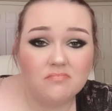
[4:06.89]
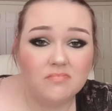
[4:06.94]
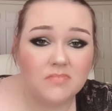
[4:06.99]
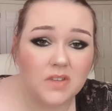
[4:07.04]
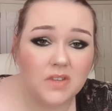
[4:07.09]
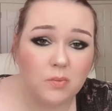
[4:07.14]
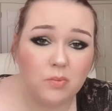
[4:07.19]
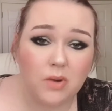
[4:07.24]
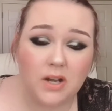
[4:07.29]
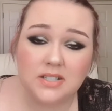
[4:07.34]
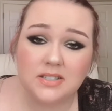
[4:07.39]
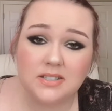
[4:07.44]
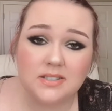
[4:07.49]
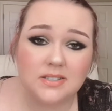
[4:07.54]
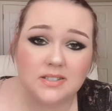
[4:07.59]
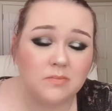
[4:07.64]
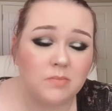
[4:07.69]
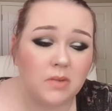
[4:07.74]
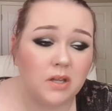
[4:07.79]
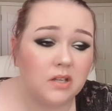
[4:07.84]
your breath doesn't
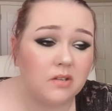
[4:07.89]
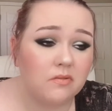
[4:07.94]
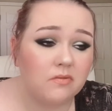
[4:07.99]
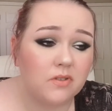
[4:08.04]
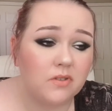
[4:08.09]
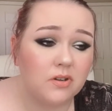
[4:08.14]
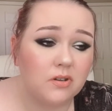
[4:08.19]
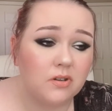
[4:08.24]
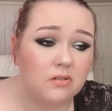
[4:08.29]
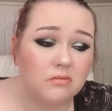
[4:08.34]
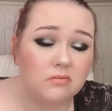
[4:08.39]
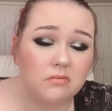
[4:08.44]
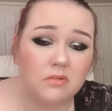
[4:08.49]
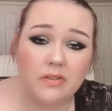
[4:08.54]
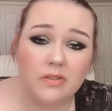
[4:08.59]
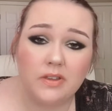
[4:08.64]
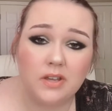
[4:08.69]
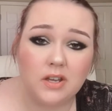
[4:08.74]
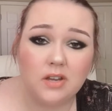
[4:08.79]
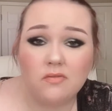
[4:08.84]
smell like fruit. I
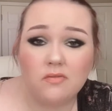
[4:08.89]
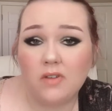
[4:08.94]
think you're